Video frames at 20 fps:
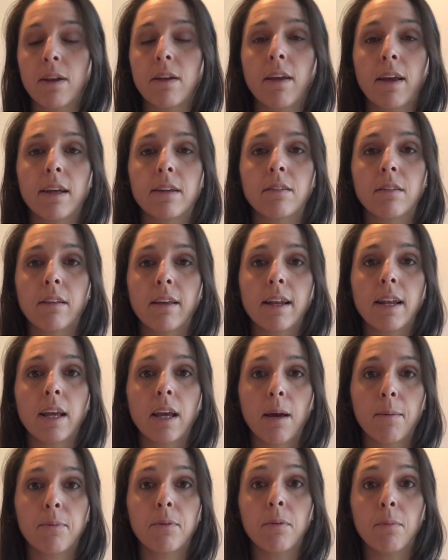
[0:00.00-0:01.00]
days leading
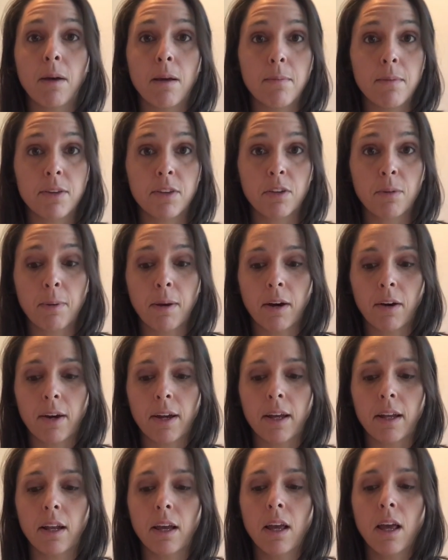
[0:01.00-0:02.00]
up to my missed
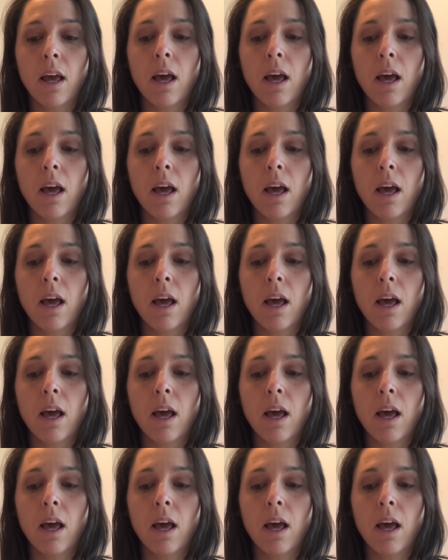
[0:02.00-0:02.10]
period,